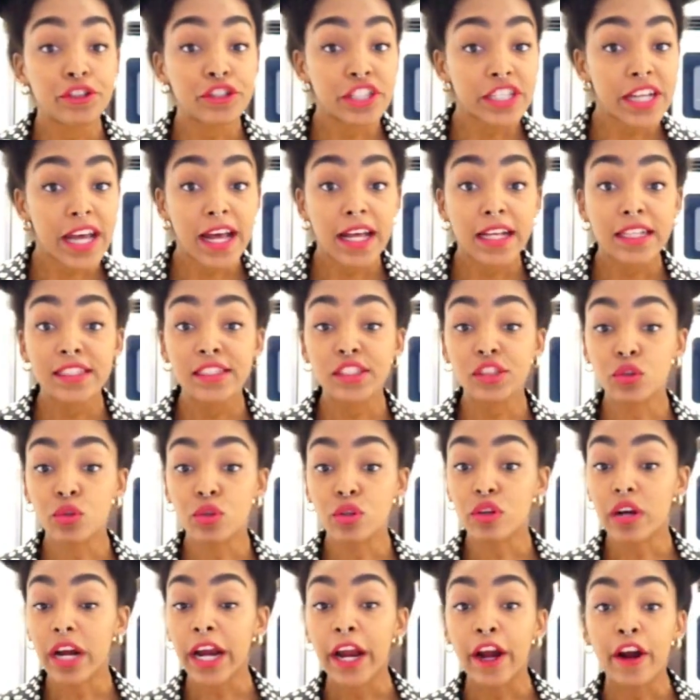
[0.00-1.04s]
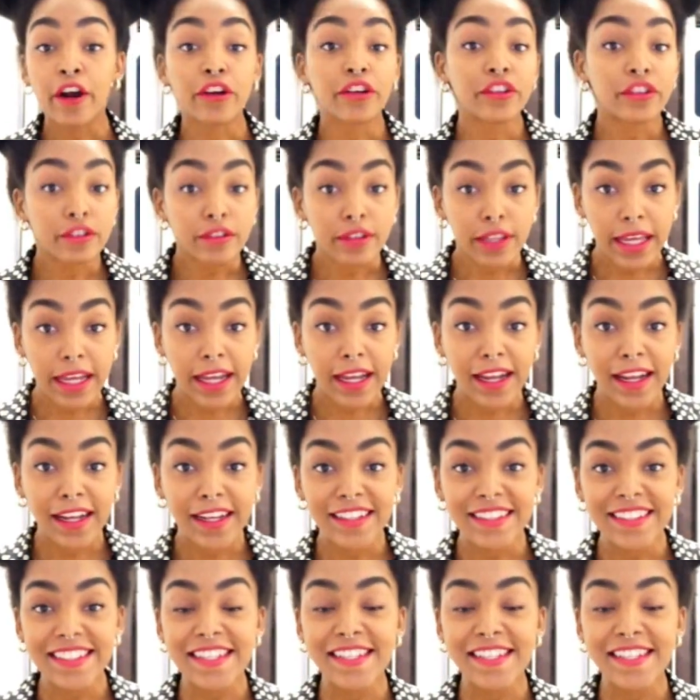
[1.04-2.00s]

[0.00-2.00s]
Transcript: chest or hair on your legs.